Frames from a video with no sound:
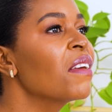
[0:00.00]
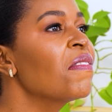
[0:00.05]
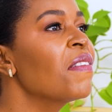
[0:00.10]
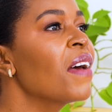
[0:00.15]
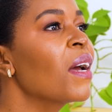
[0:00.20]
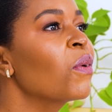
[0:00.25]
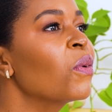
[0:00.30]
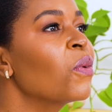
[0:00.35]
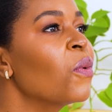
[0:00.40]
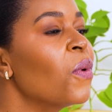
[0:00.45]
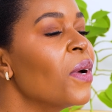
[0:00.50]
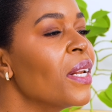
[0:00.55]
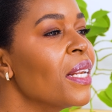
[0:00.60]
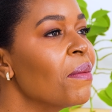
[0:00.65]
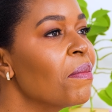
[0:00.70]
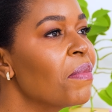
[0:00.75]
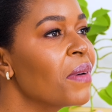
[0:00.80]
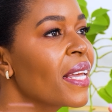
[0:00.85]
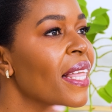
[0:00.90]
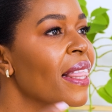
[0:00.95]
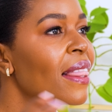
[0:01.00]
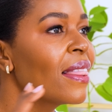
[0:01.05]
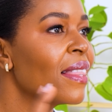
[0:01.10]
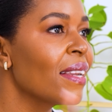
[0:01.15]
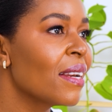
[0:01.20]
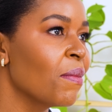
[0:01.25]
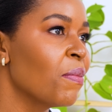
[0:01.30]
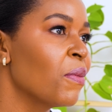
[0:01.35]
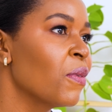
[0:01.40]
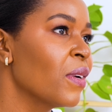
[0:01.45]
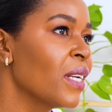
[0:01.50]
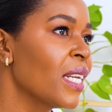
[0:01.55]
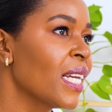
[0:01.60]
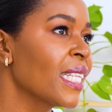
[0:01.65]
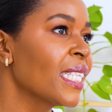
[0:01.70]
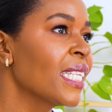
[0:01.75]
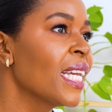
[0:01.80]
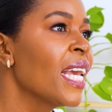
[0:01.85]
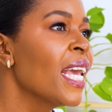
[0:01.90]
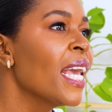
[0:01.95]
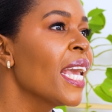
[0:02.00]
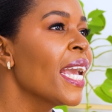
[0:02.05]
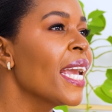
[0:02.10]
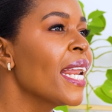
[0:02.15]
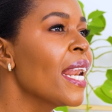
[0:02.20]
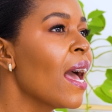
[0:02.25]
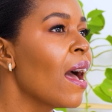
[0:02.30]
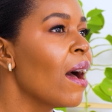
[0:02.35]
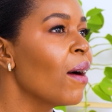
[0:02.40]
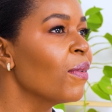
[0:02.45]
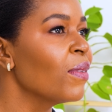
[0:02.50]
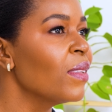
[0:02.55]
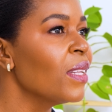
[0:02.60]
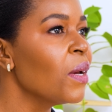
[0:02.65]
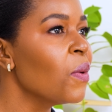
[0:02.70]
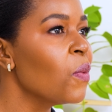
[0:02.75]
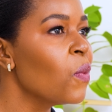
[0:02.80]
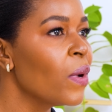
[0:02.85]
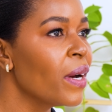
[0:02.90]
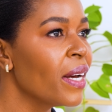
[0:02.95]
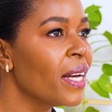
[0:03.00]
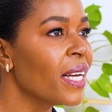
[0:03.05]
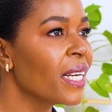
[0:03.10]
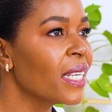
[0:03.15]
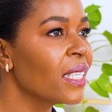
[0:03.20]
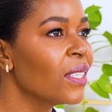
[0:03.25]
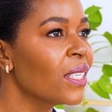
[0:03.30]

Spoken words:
if I could only bring 3 products, and how they work